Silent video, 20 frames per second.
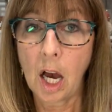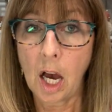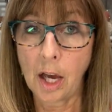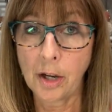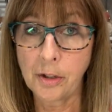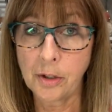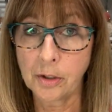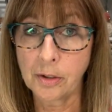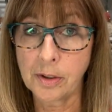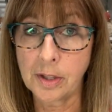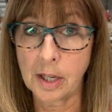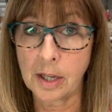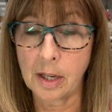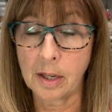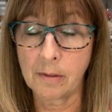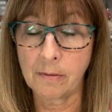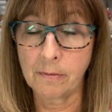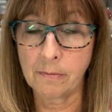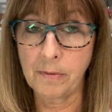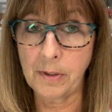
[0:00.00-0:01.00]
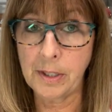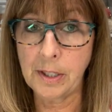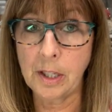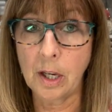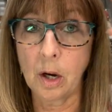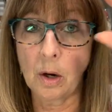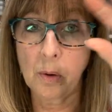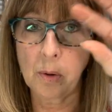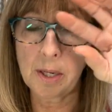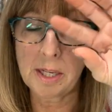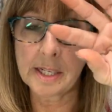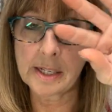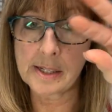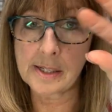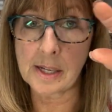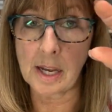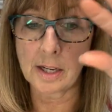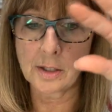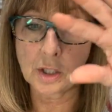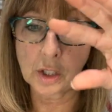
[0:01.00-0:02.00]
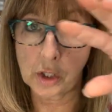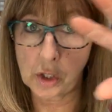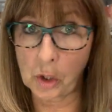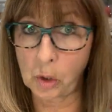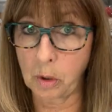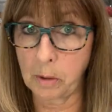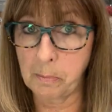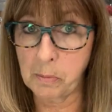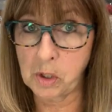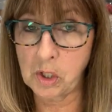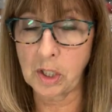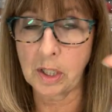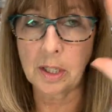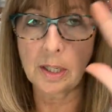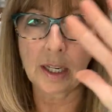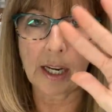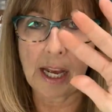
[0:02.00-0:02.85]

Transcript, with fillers: under the video is a description.